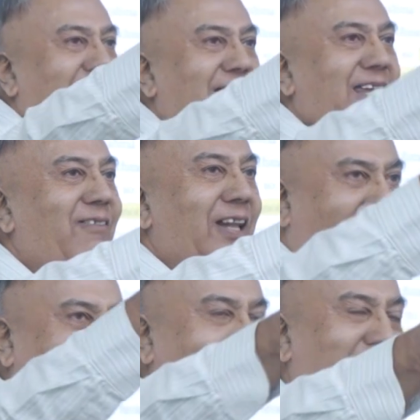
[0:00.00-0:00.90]
even
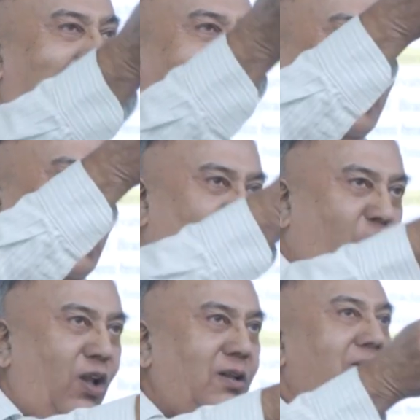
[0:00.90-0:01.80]
Aryabhatta in his
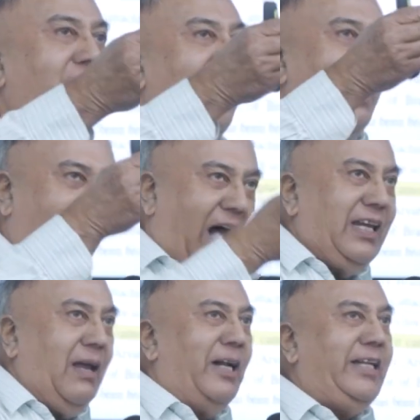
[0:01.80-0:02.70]
own,
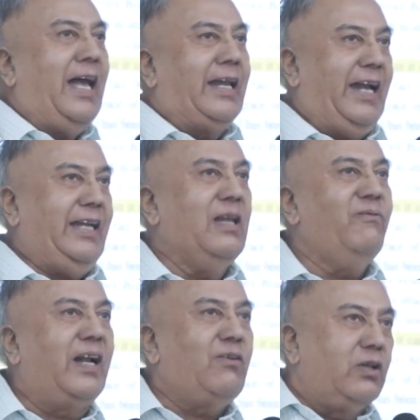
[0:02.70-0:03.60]
Aryabhatiya writes, in
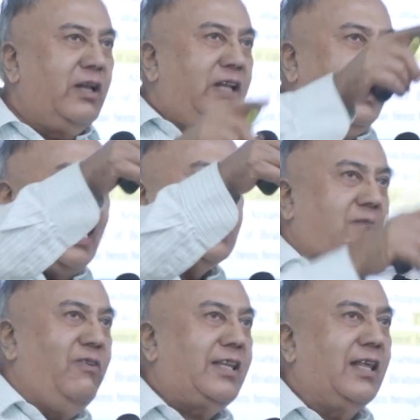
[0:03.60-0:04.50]
fact one of the
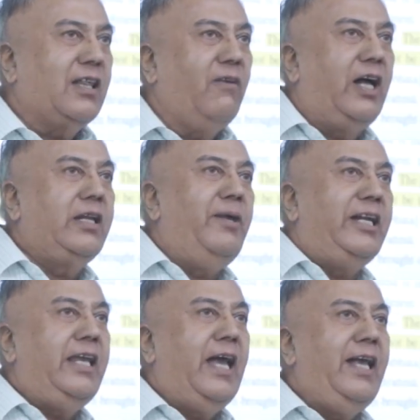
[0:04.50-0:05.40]
last verses of
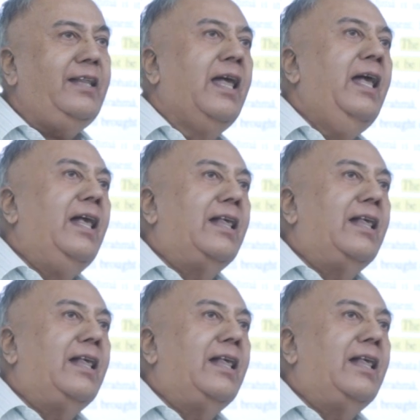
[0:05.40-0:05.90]
Aryabhatiya is,